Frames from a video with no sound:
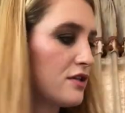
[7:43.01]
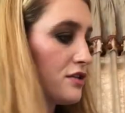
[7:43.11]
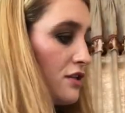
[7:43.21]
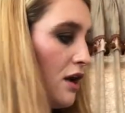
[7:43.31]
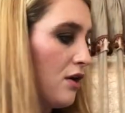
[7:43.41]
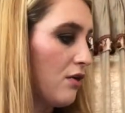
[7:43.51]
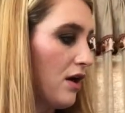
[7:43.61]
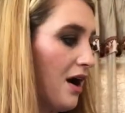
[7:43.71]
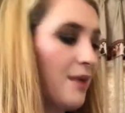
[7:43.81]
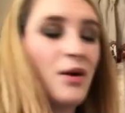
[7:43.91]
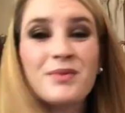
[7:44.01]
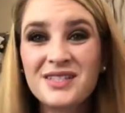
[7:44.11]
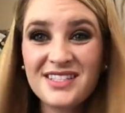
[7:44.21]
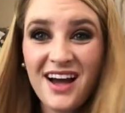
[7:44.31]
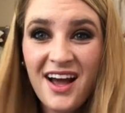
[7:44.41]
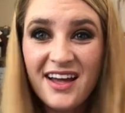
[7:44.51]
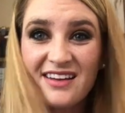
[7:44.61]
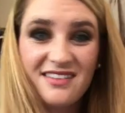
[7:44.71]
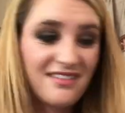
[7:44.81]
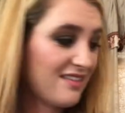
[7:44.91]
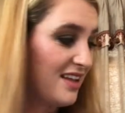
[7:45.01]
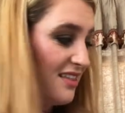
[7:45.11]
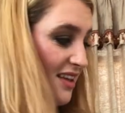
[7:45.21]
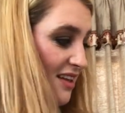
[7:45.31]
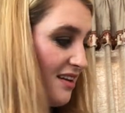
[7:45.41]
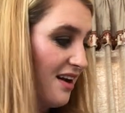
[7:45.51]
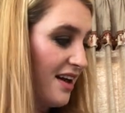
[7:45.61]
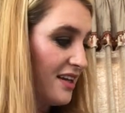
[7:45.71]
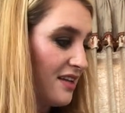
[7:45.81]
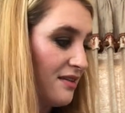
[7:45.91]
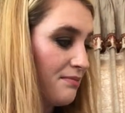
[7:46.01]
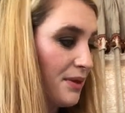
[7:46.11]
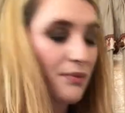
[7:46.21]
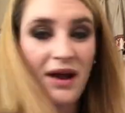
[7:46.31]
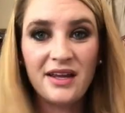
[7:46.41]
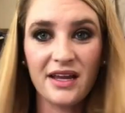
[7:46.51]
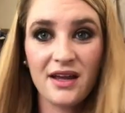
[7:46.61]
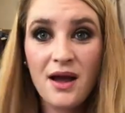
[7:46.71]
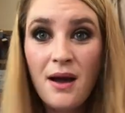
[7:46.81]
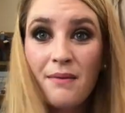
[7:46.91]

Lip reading: So I'm almost done, and then I can be ready.